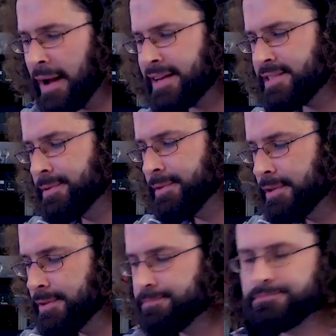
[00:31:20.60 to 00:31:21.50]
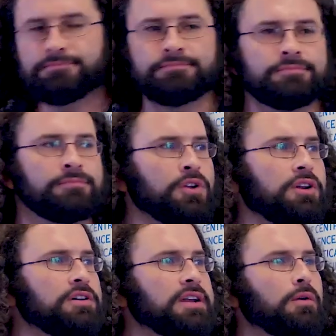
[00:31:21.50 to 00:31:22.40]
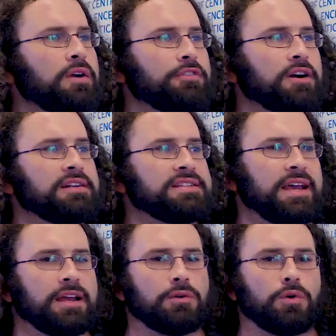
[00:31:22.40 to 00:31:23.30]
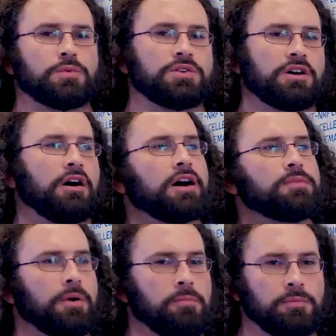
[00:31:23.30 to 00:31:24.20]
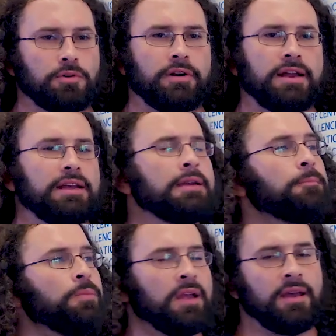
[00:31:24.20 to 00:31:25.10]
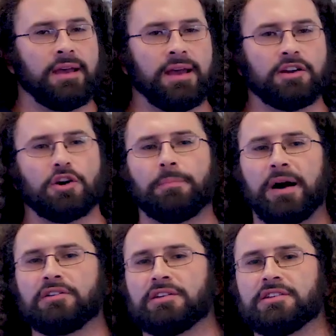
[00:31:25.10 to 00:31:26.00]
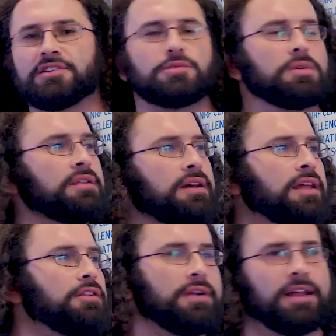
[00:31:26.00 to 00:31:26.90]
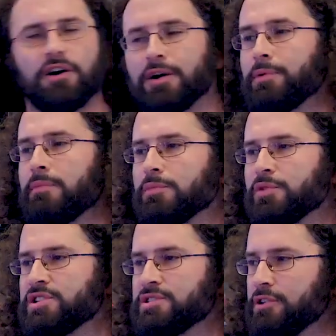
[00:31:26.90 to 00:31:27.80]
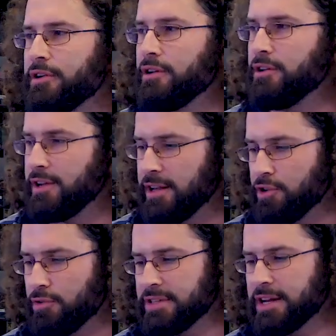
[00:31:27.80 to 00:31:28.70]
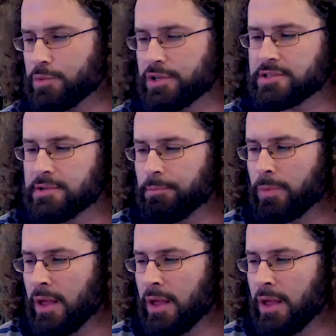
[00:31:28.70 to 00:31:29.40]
But now we've gone and taken what was a hard problem already and compounded this with another really hard problem, which is learning neural networks.